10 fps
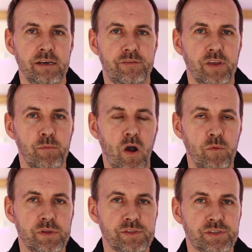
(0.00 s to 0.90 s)
a few
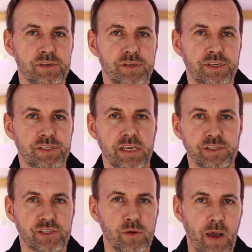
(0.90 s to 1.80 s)
moments, she
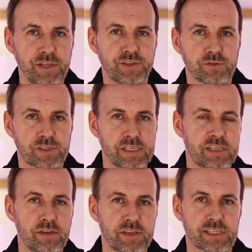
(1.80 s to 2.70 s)
sees two angels
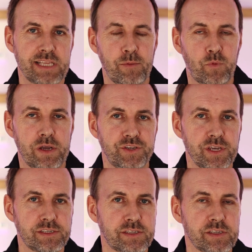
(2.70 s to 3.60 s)
sitting on the slab where
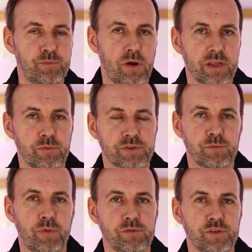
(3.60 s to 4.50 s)
Jesus's body was
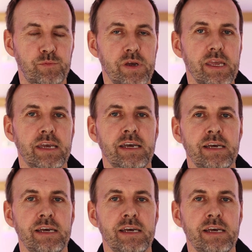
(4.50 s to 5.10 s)
supposed to be.